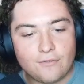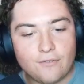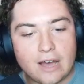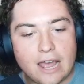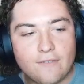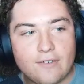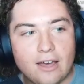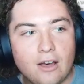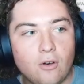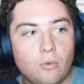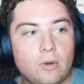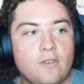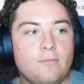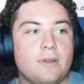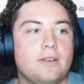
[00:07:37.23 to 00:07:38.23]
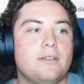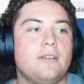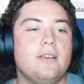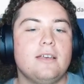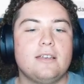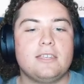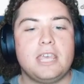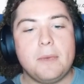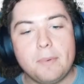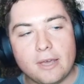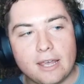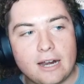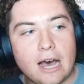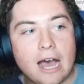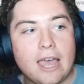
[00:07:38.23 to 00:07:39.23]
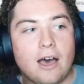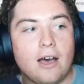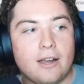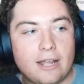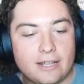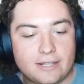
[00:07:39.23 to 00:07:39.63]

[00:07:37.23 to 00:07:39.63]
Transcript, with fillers: Yeah, 95L. We've been keeping an eye on